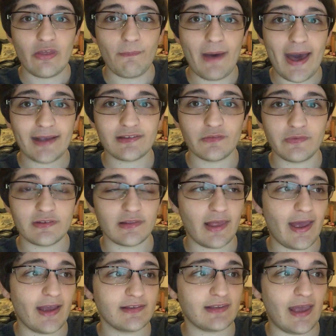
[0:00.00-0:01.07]
the backs of his
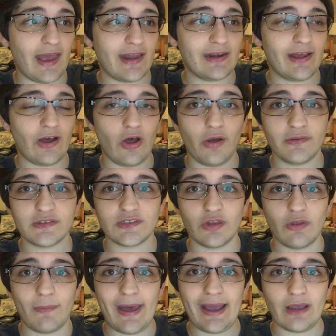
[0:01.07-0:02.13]
legs, and uh,
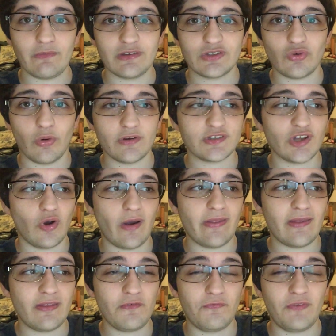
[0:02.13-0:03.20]
also the back of his torso,
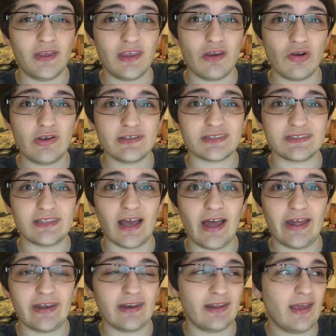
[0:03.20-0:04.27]
and then the figure is
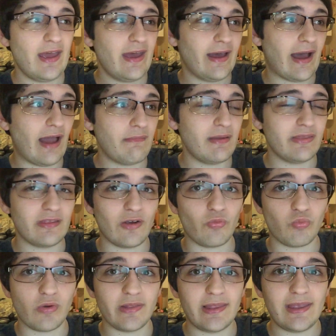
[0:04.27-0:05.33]
done. I mean, there
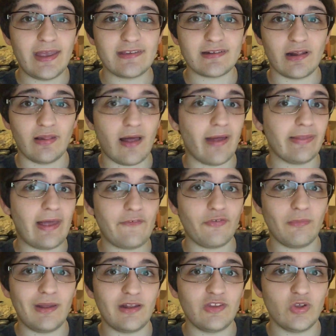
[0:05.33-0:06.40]
really isn't a lot left
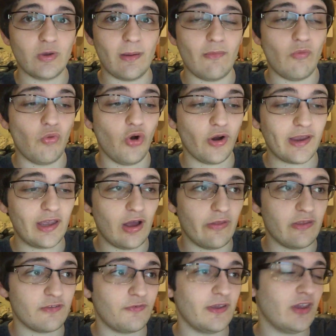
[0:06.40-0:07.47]
for me to do. I'm working
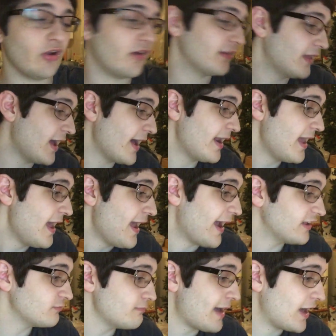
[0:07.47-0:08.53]
on this figure a lot.
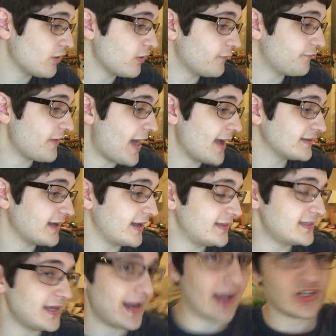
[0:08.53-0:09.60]
As a matter of fact, I
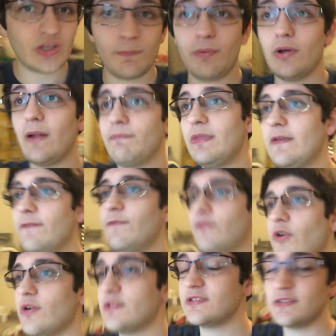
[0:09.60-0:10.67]
did actually put up the
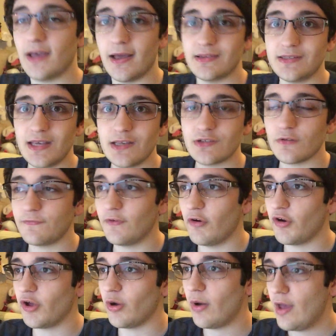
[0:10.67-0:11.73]
first uh, teaser
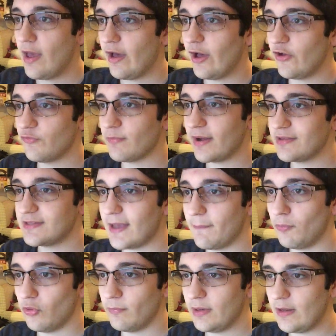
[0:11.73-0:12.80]
photo of my
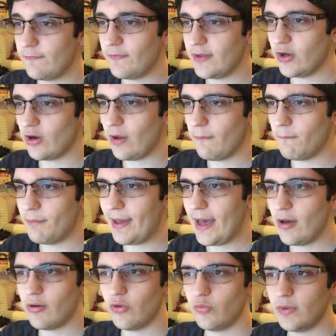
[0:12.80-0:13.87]
Deadpool minifigure
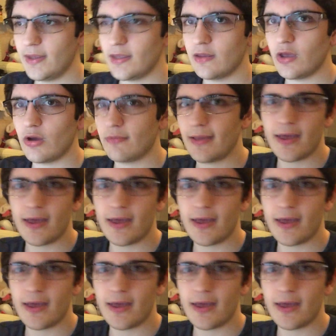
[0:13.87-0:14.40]
about a week ago